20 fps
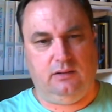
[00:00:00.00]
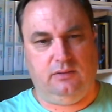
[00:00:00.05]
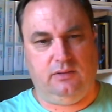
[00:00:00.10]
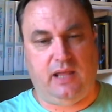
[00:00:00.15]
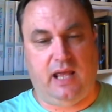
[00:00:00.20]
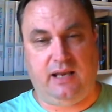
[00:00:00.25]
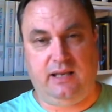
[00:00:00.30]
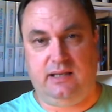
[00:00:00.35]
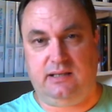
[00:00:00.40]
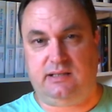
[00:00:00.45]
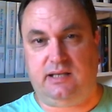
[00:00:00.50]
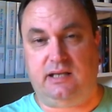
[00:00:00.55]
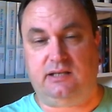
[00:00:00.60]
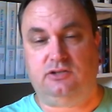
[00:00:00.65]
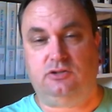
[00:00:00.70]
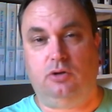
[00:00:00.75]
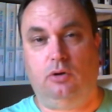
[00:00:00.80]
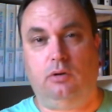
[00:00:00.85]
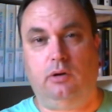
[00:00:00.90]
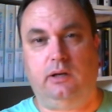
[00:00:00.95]
That is
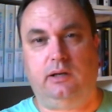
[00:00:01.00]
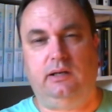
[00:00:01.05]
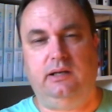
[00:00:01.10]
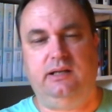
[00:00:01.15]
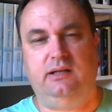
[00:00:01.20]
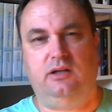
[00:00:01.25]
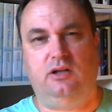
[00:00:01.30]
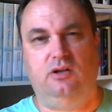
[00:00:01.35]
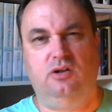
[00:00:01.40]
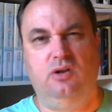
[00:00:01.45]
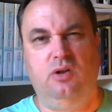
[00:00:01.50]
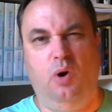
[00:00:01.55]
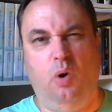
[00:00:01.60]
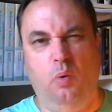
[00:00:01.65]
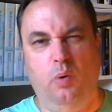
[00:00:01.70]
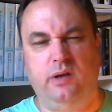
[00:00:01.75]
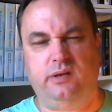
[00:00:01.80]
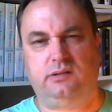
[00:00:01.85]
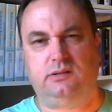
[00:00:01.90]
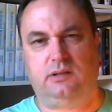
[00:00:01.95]
historically the
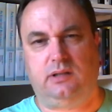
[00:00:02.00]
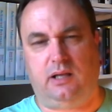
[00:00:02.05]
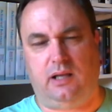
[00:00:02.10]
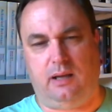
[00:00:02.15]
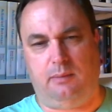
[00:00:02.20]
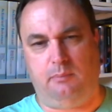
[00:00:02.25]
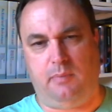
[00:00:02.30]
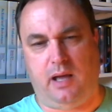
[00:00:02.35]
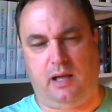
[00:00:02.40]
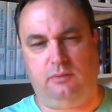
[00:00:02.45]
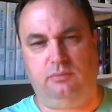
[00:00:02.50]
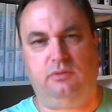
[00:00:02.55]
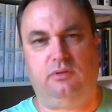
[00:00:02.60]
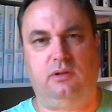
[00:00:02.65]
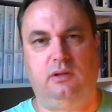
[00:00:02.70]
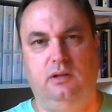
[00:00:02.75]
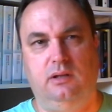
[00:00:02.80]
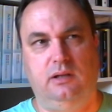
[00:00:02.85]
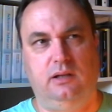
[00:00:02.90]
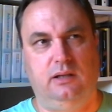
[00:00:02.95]
lowest
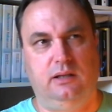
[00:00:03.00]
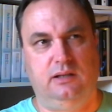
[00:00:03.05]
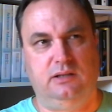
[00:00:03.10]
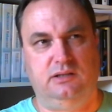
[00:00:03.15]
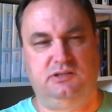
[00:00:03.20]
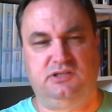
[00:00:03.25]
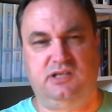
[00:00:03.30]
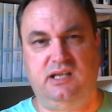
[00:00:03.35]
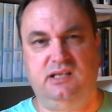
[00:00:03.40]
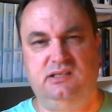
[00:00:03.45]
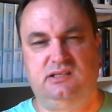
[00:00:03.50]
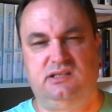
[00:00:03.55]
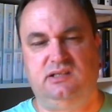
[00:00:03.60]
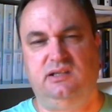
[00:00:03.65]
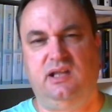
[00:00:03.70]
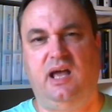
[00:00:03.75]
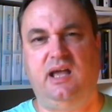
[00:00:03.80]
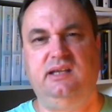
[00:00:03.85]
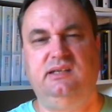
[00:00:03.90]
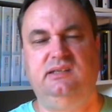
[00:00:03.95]
amount since
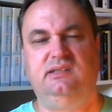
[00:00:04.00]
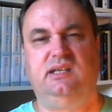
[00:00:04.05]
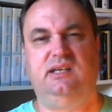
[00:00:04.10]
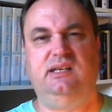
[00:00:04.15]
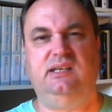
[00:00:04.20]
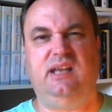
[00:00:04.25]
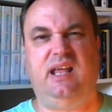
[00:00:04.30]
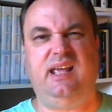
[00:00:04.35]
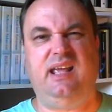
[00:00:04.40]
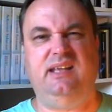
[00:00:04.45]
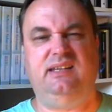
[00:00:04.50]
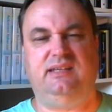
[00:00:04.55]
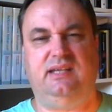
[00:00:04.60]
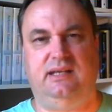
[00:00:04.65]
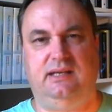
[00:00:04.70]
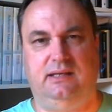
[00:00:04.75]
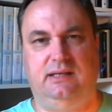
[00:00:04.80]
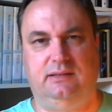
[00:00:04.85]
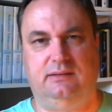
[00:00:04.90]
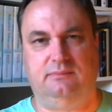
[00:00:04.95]

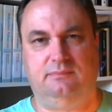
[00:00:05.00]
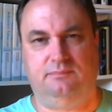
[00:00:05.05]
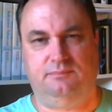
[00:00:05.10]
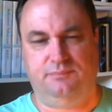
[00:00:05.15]
1918.